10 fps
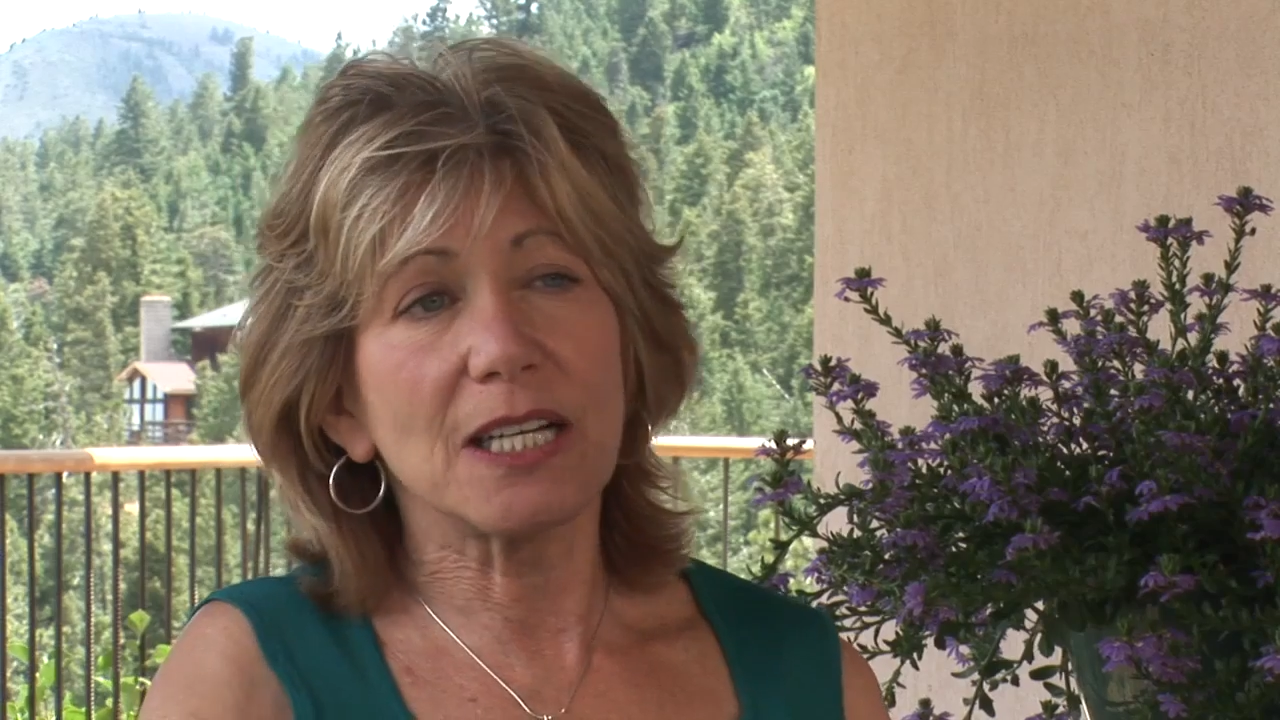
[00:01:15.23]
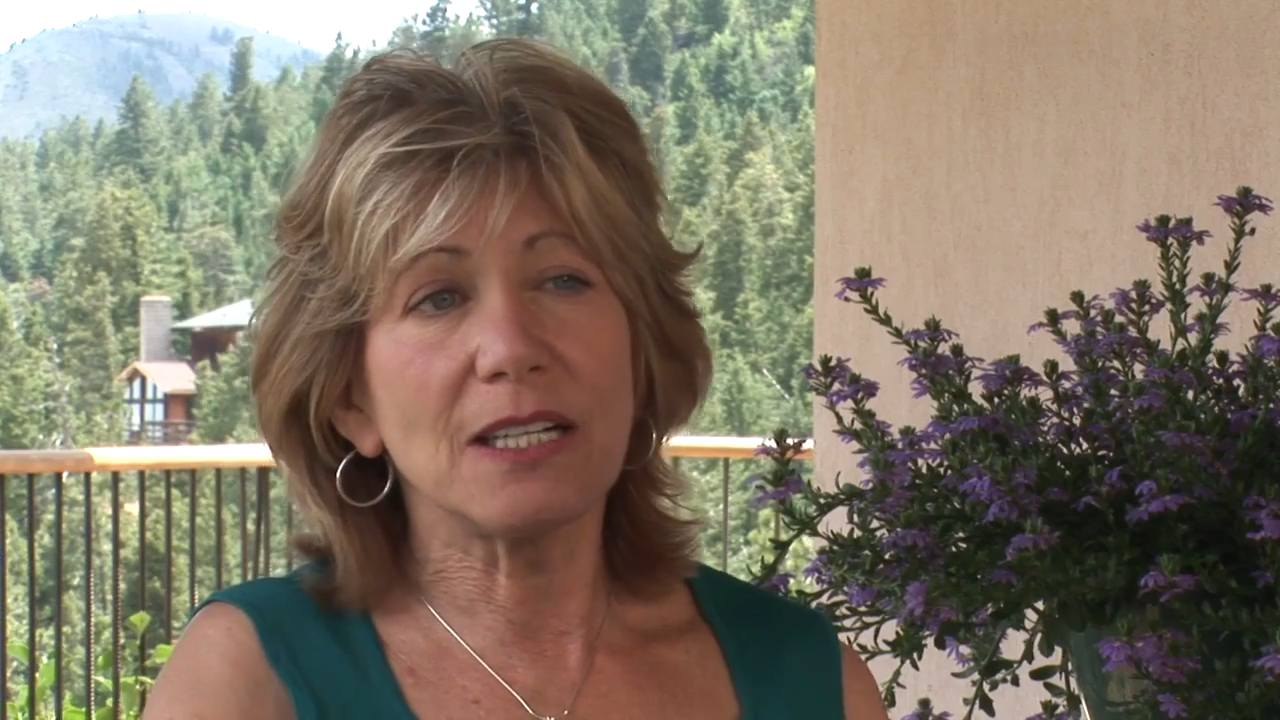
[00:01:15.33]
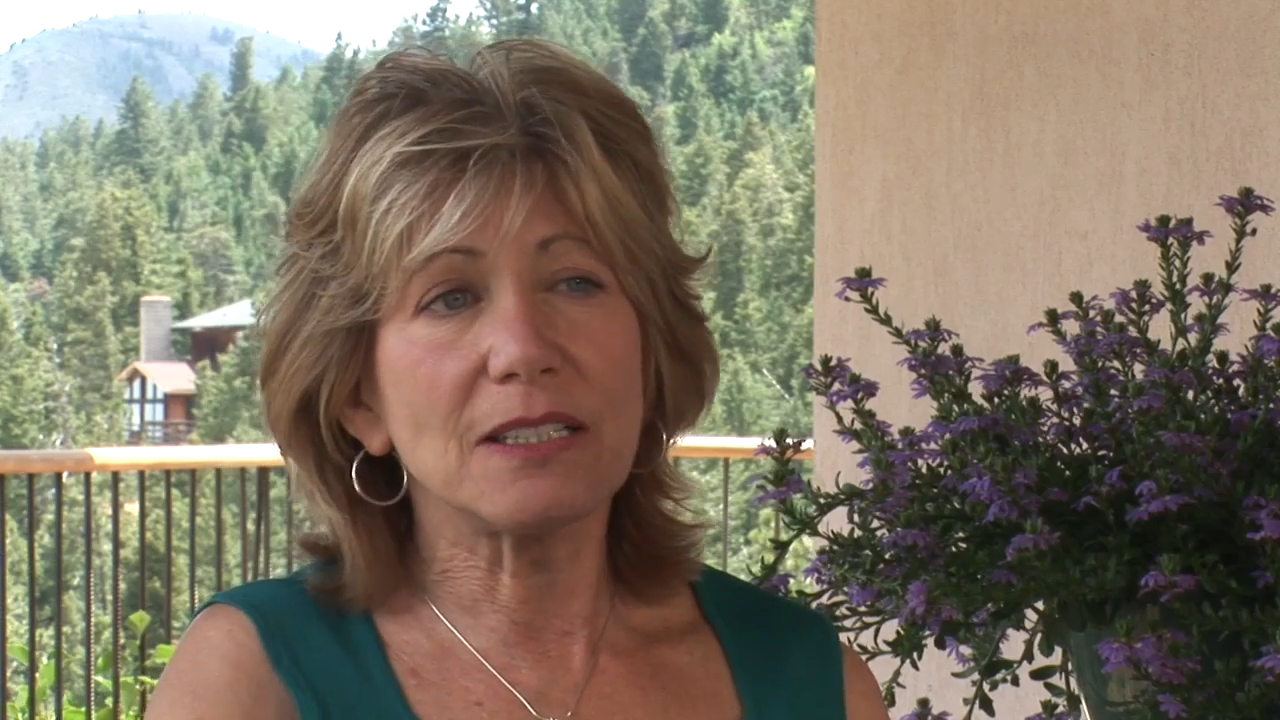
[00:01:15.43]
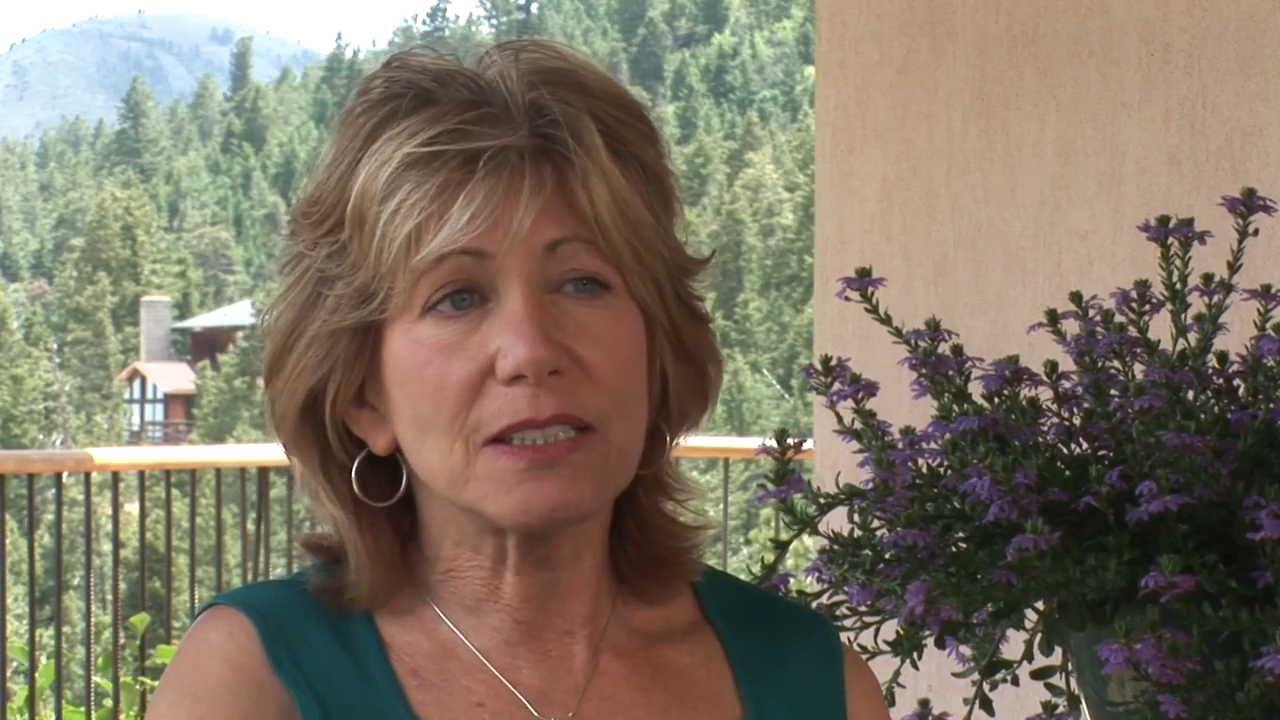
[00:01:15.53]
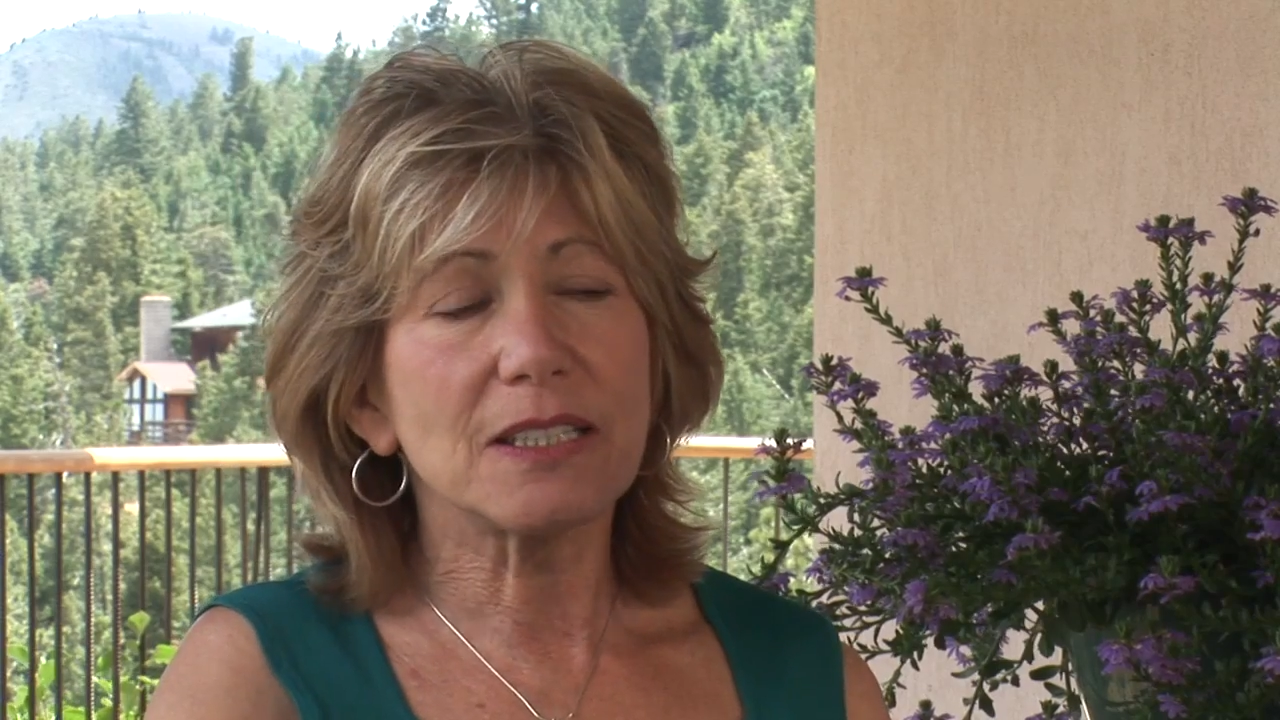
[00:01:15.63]

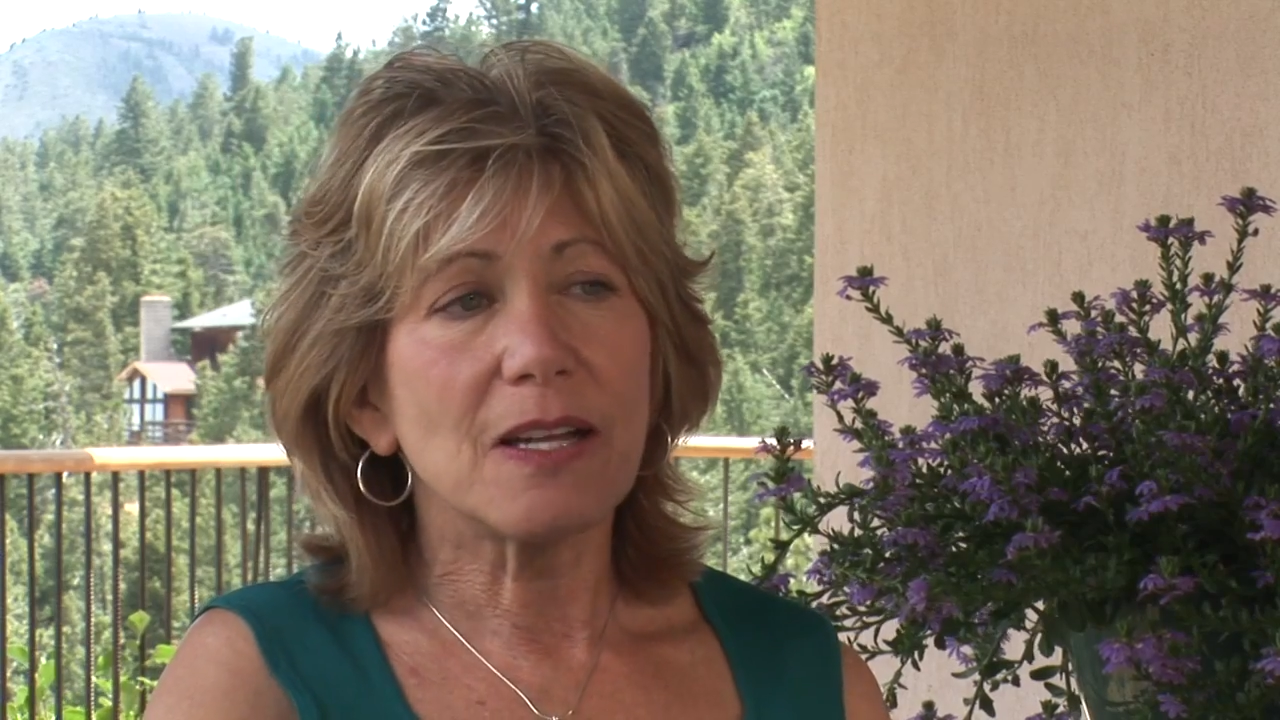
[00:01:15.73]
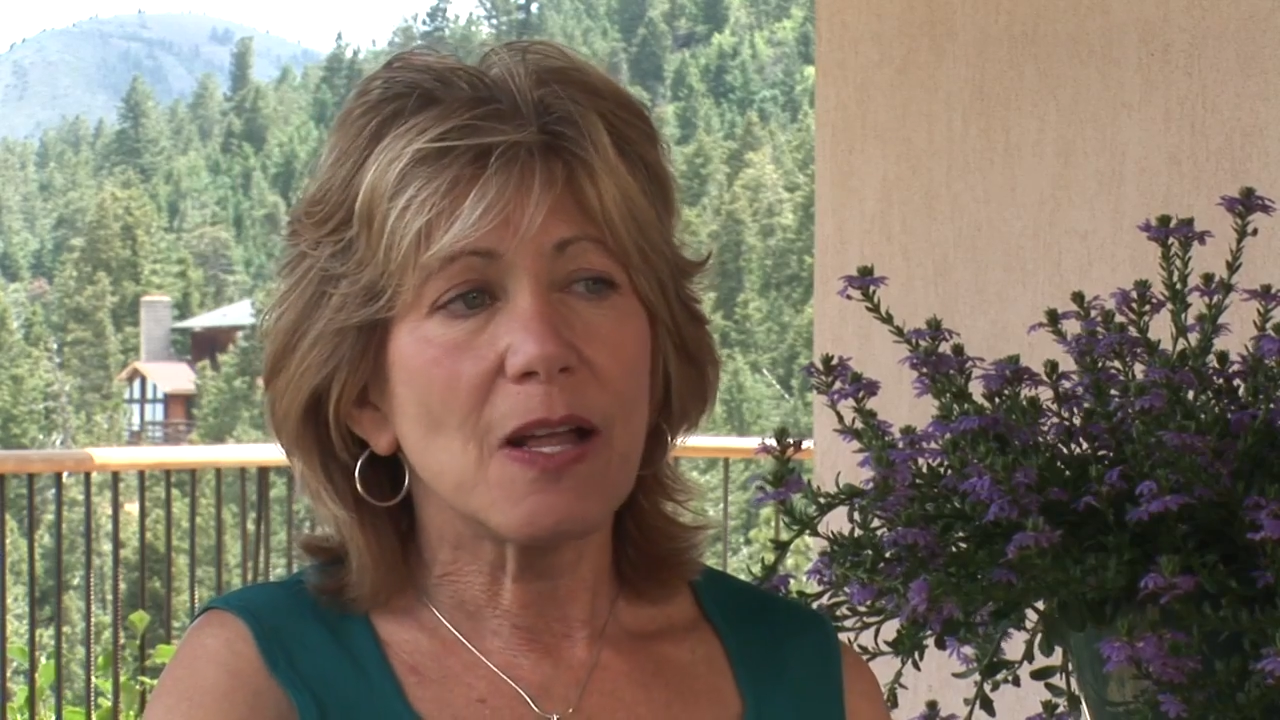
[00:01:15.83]
guilt.